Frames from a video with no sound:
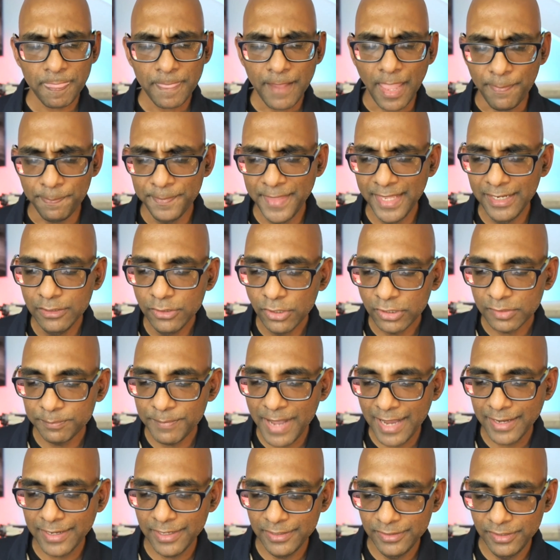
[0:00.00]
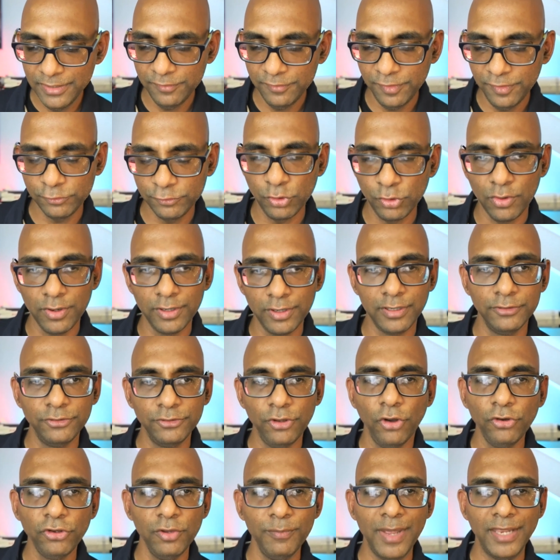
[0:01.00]
they looked back in these historical
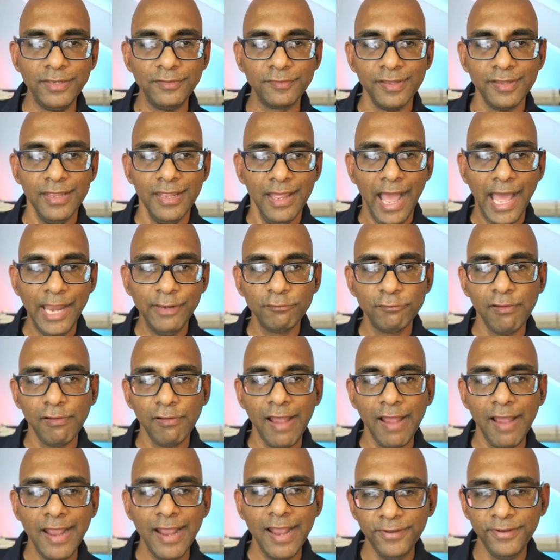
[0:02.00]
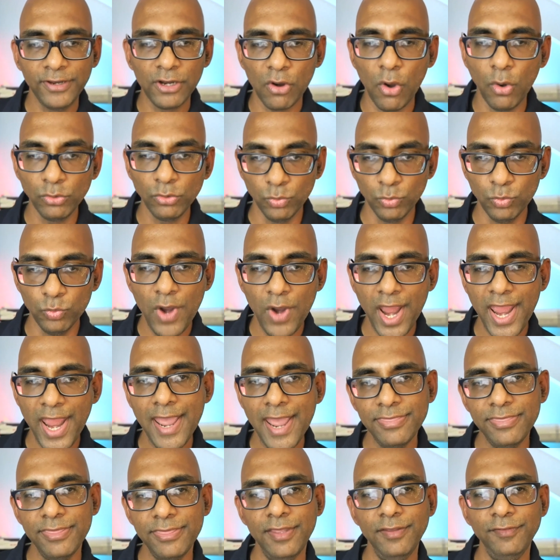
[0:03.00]
documents and tried to figure out where
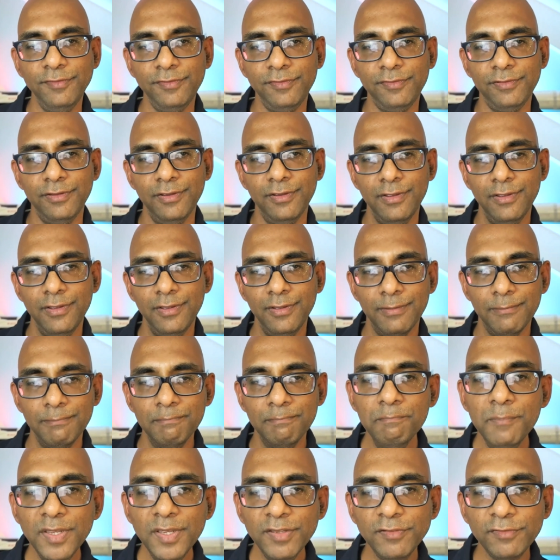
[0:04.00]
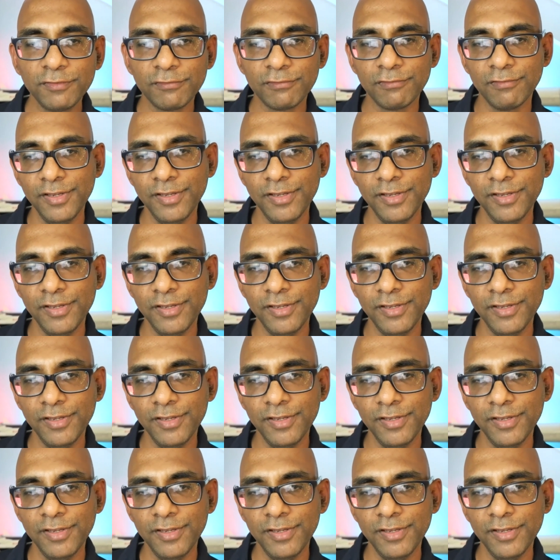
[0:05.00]
this mystery